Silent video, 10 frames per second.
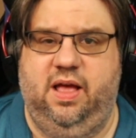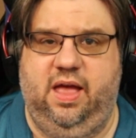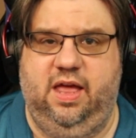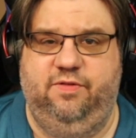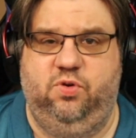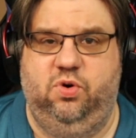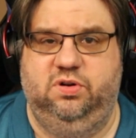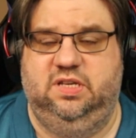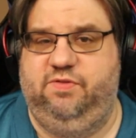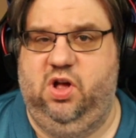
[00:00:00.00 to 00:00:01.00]
And of
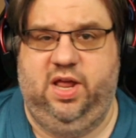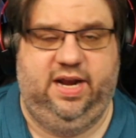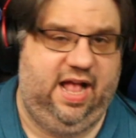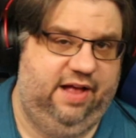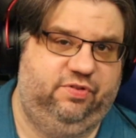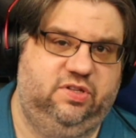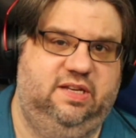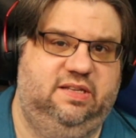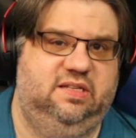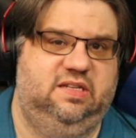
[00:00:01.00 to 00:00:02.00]
course, I've gone to
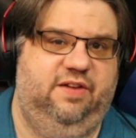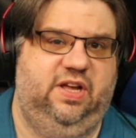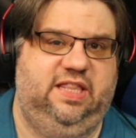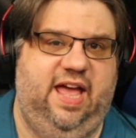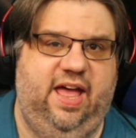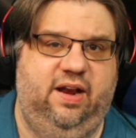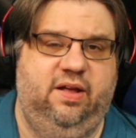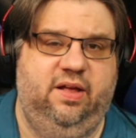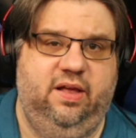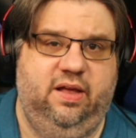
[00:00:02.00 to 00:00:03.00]
conferences and stuff like that.
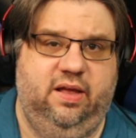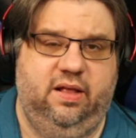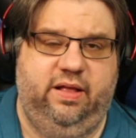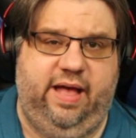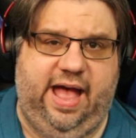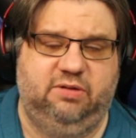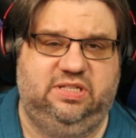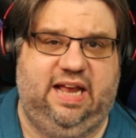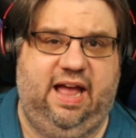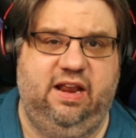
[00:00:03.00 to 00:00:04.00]

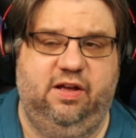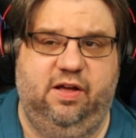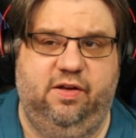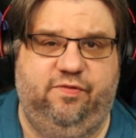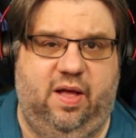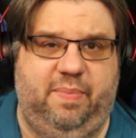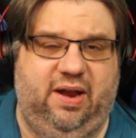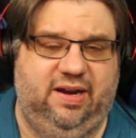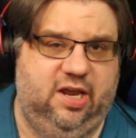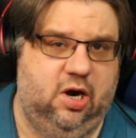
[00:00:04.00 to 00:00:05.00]
Outside of about
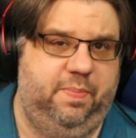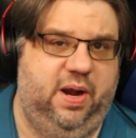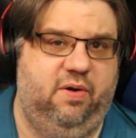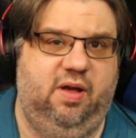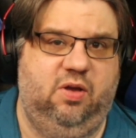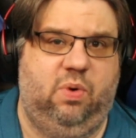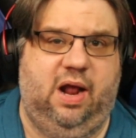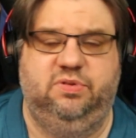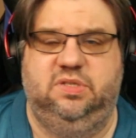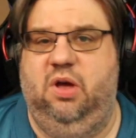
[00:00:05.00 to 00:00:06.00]
a year period where I
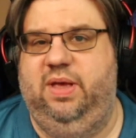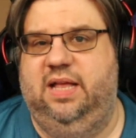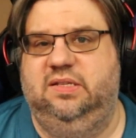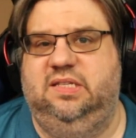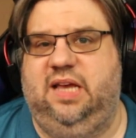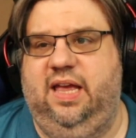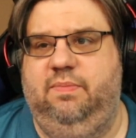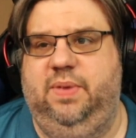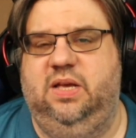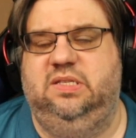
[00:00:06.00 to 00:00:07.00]
was going on site
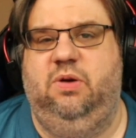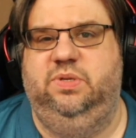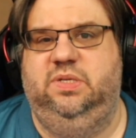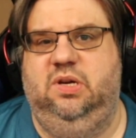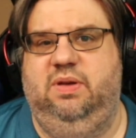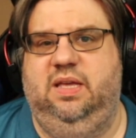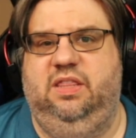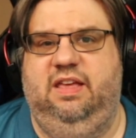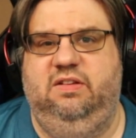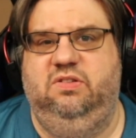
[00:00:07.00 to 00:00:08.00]
because I was doing
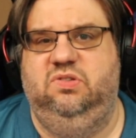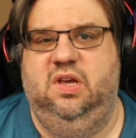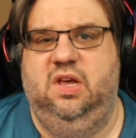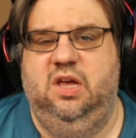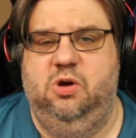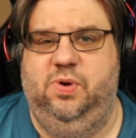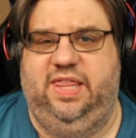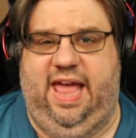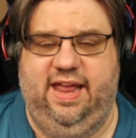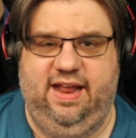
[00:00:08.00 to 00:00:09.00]
things with
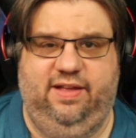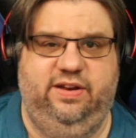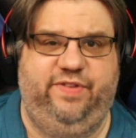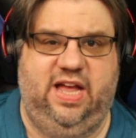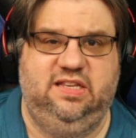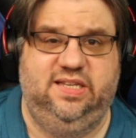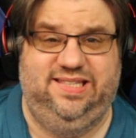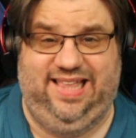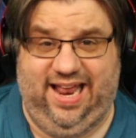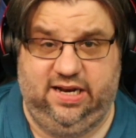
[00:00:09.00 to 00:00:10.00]
handheld devices
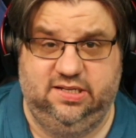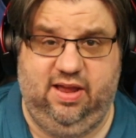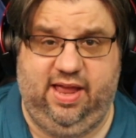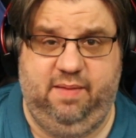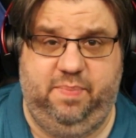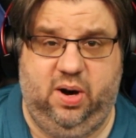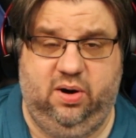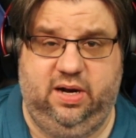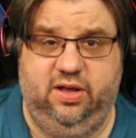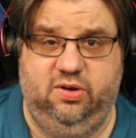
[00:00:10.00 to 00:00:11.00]
that had to scan
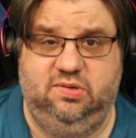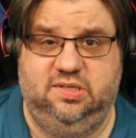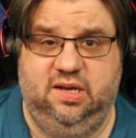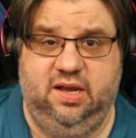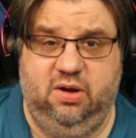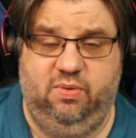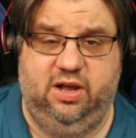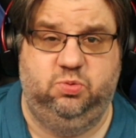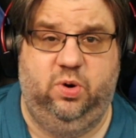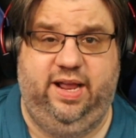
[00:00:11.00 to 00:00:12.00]
barcodes when I
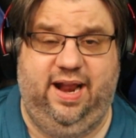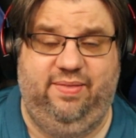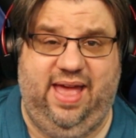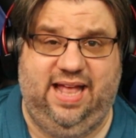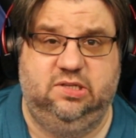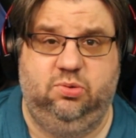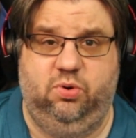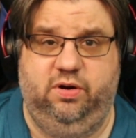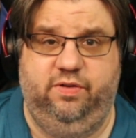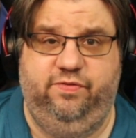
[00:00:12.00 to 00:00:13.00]
was working on that
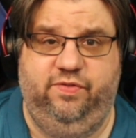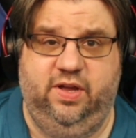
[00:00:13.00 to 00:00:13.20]
sort of